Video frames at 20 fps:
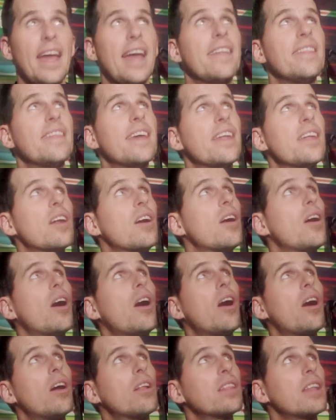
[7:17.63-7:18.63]
And then
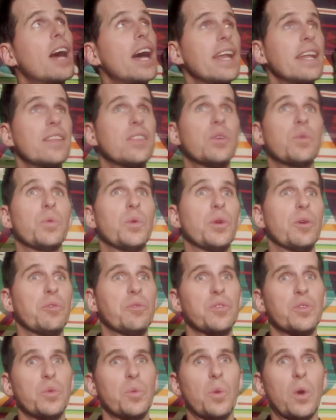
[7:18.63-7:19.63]
all lining the
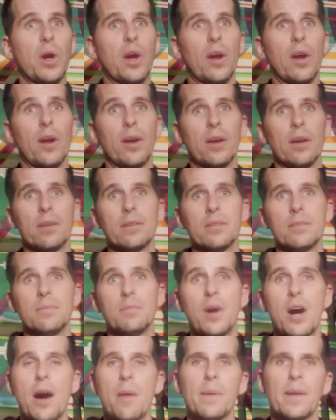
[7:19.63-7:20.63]
roofs were
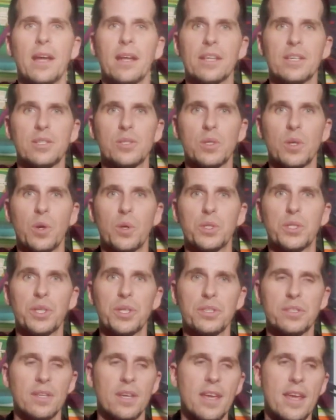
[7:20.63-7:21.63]
Muhammad Ali
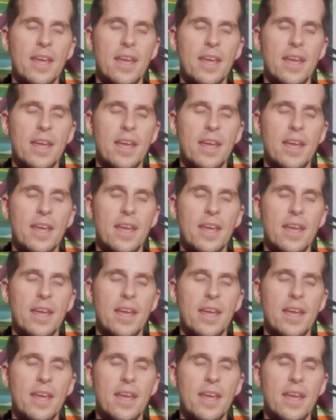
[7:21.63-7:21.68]
soldiers,